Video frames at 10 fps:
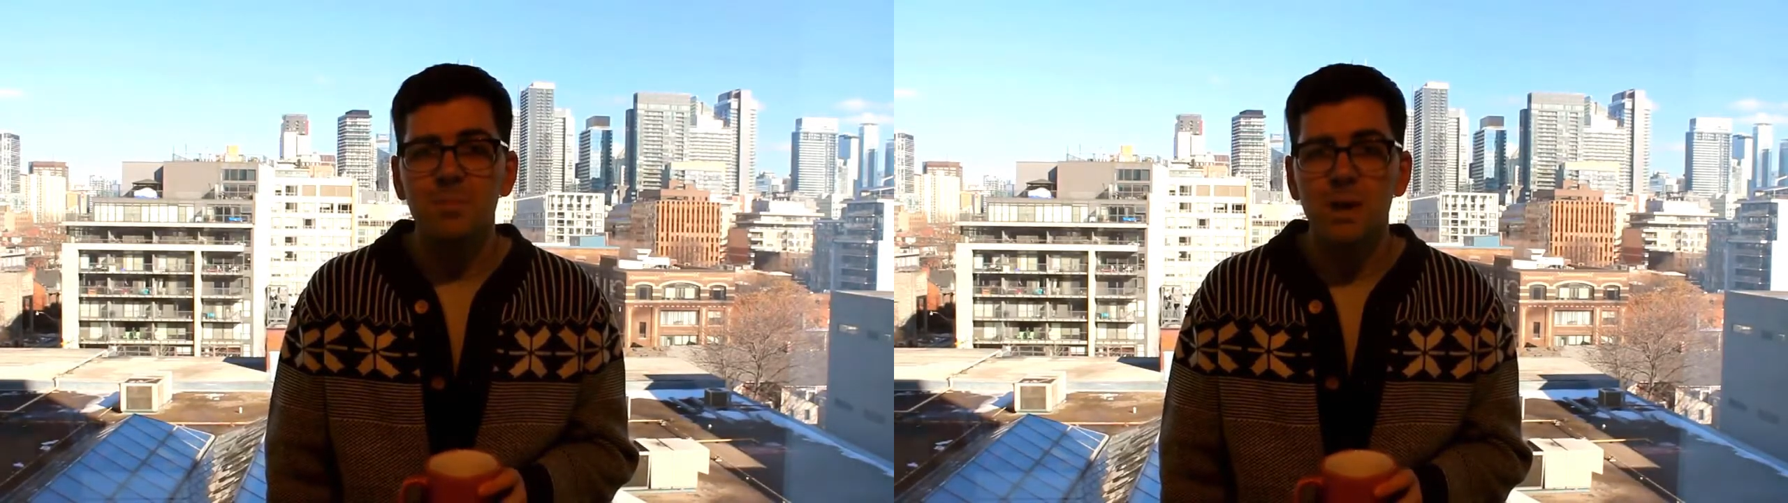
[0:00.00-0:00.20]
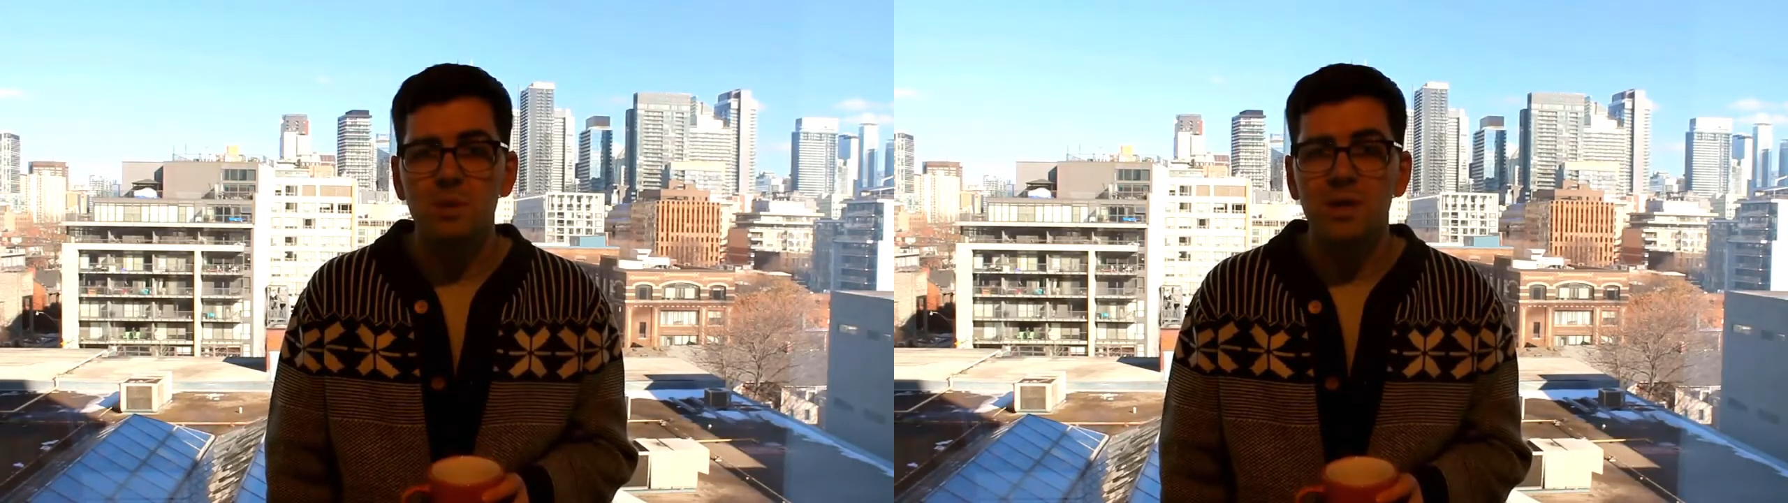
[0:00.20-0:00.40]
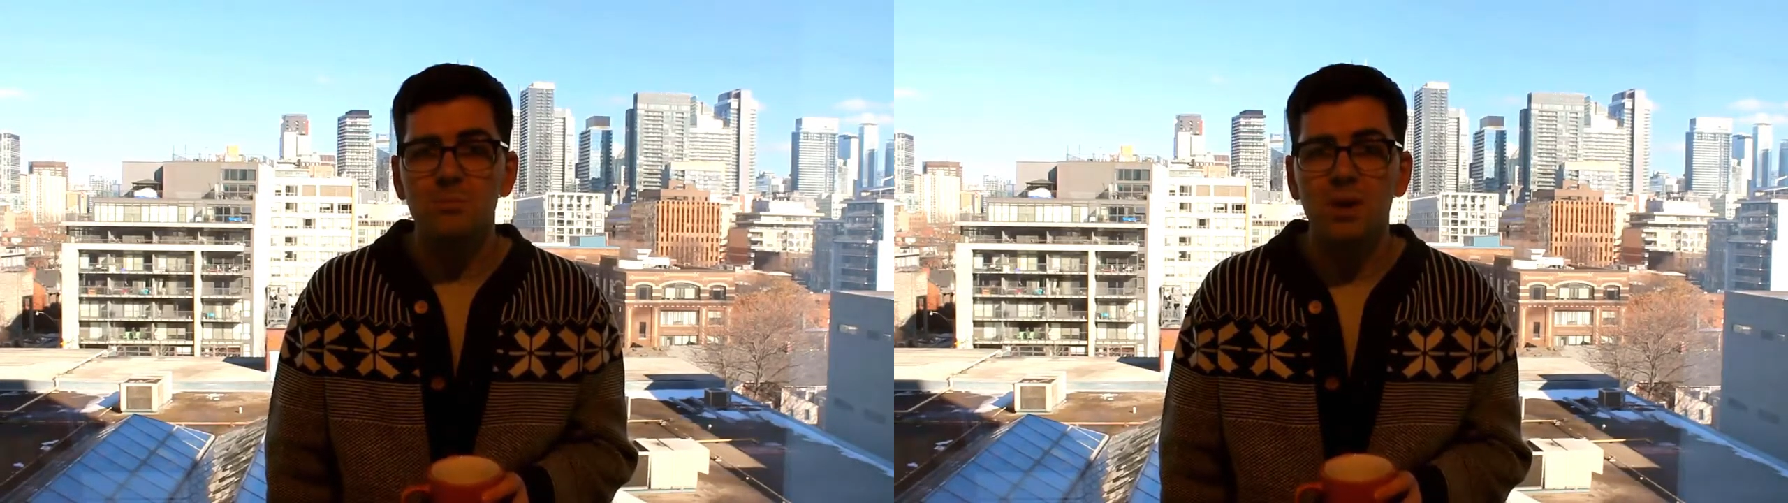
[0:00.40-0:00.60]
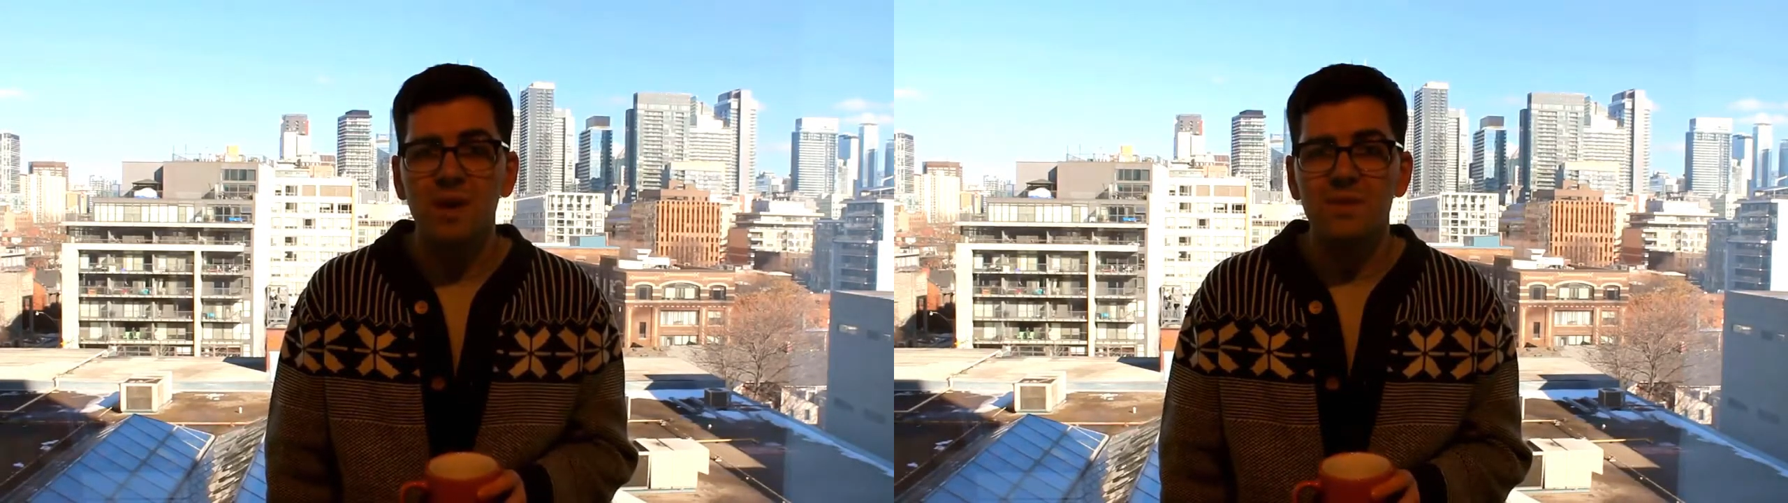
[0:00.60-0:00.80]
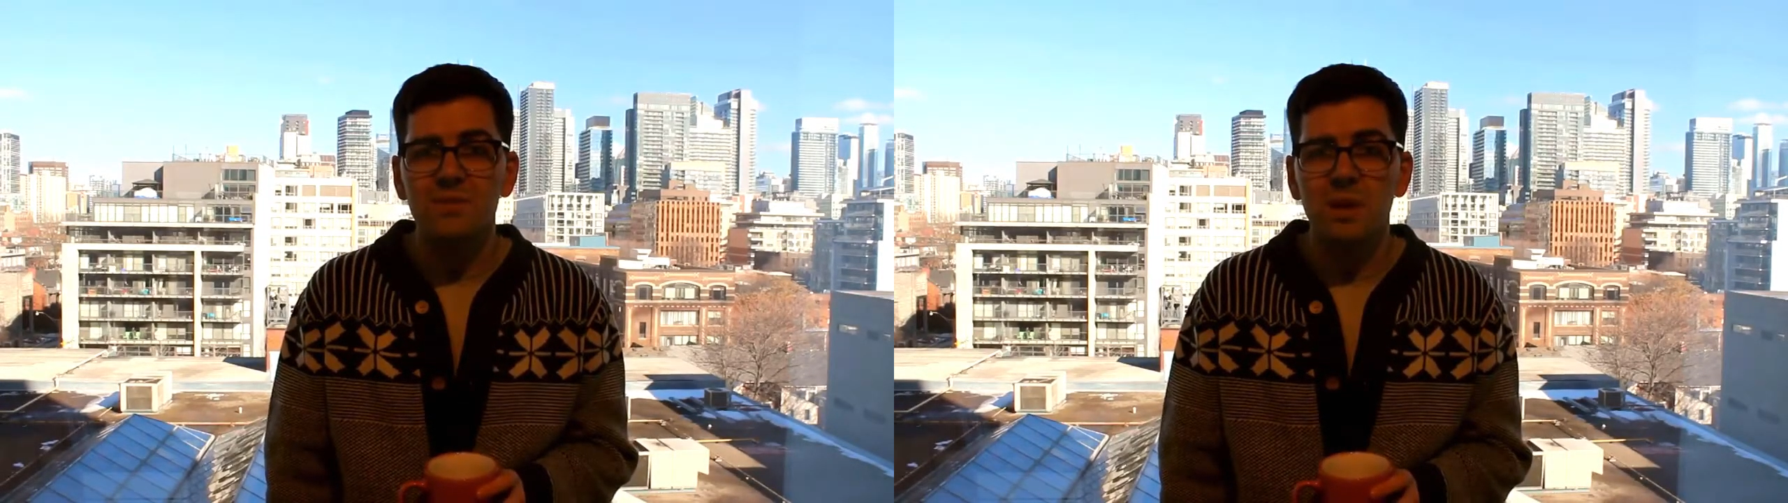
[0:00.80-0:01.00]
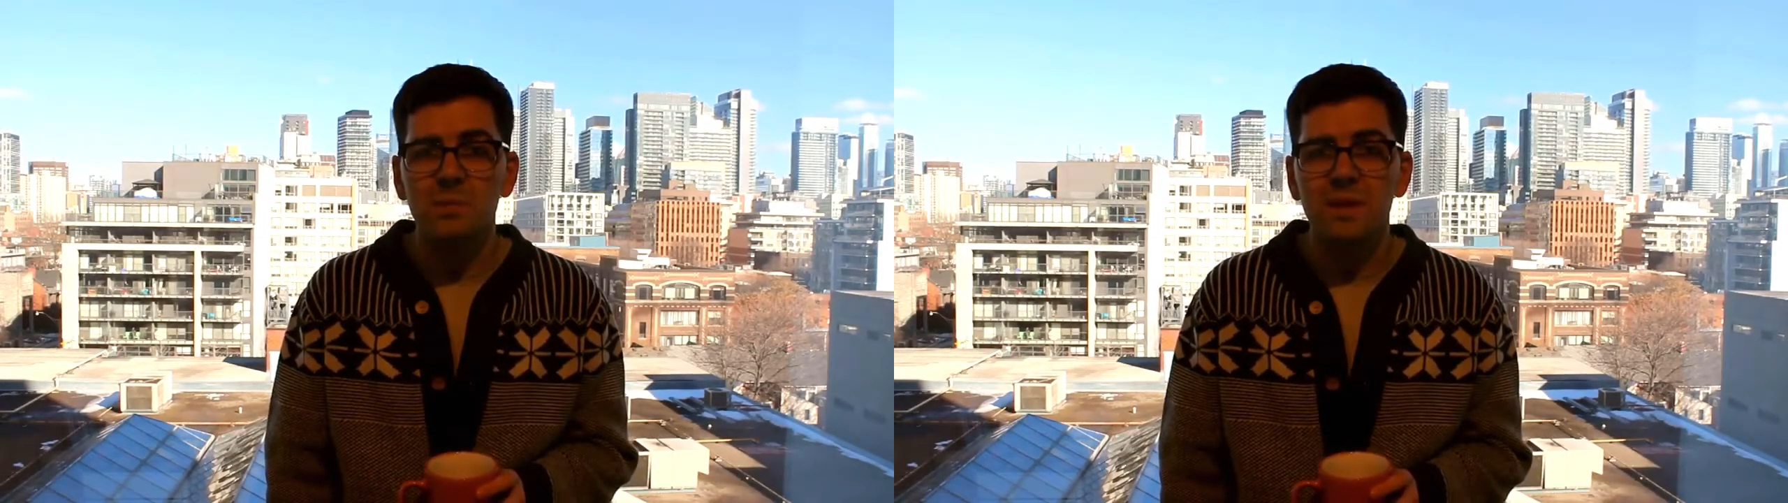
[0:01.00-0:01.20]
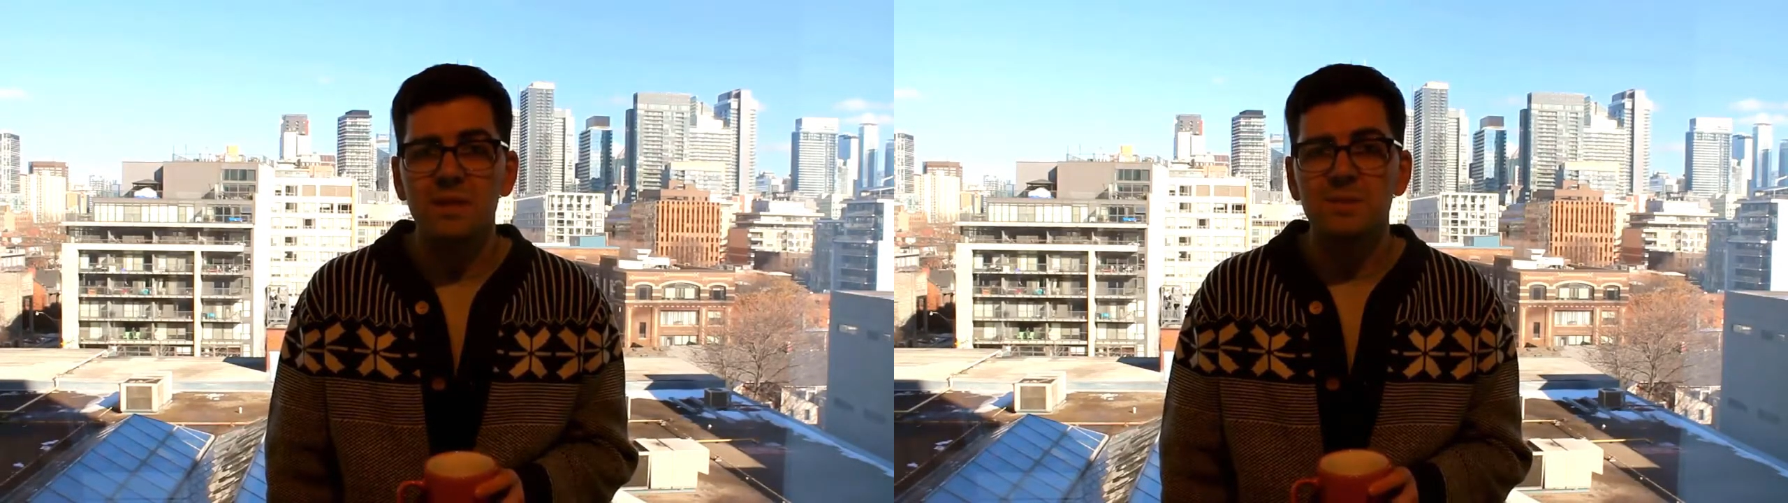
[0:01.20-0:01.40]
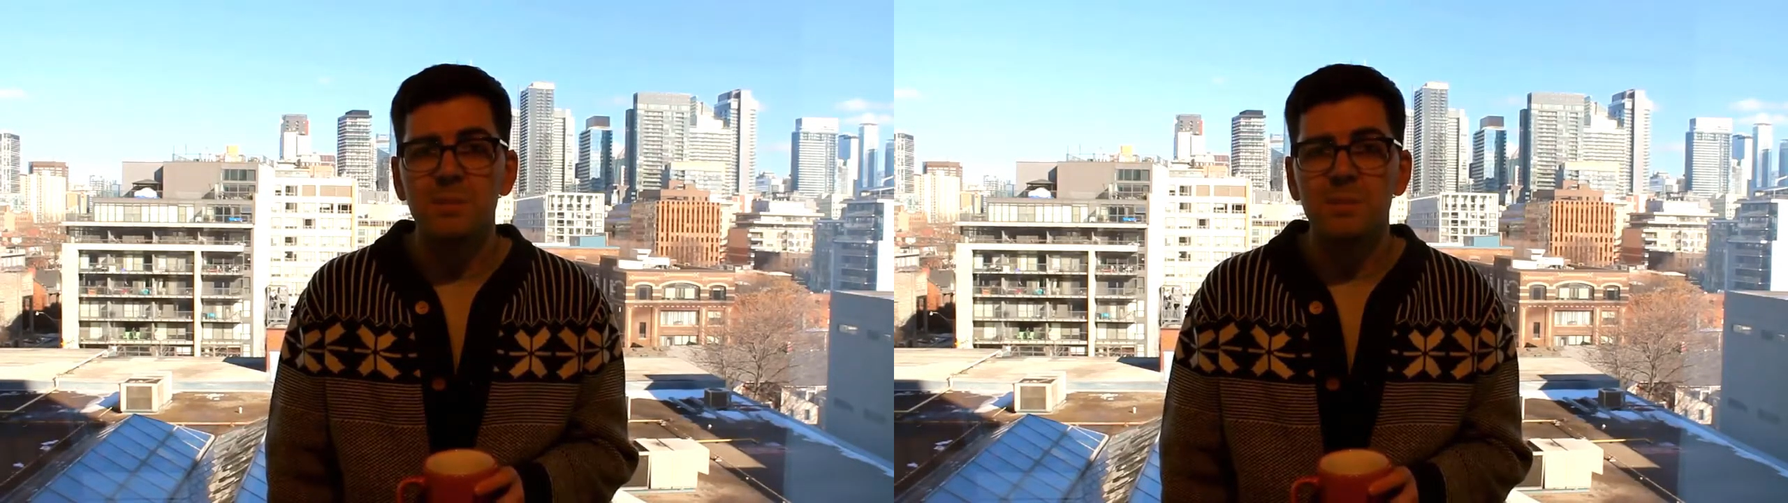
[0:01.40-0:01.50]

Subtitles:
public and private drug plans